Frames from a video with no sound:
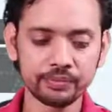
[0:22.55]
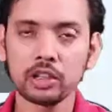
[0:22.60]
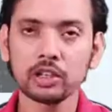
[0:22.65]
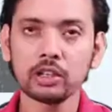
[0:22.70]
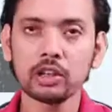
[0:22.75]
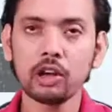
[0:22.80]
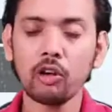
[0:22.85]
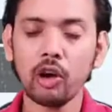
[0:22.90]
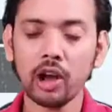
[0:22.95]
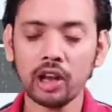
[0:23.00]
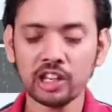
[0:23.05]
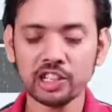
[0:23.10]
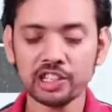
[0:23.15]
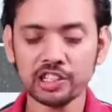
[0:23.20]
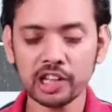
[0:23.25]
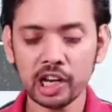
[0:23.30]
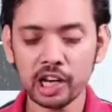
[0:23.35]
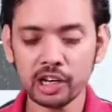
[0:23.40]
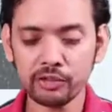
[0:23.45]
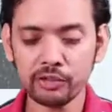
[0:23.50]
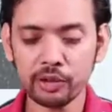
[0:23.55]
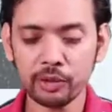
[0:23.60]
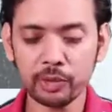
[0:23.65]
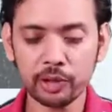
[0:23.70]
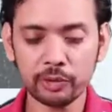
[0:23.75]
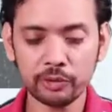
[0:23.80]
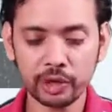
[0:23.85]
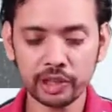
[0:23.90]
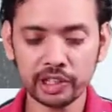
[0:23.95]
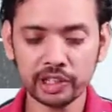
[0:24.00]
Now I'll start from
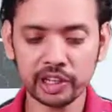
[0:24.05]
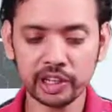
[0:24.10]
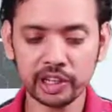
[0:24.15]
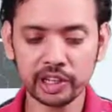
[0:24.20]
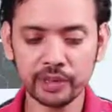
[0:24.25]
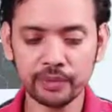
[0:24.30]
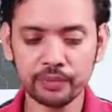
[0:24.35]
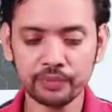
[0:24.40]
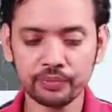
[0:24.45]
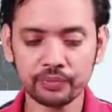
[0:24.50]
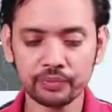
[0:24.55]
inventory.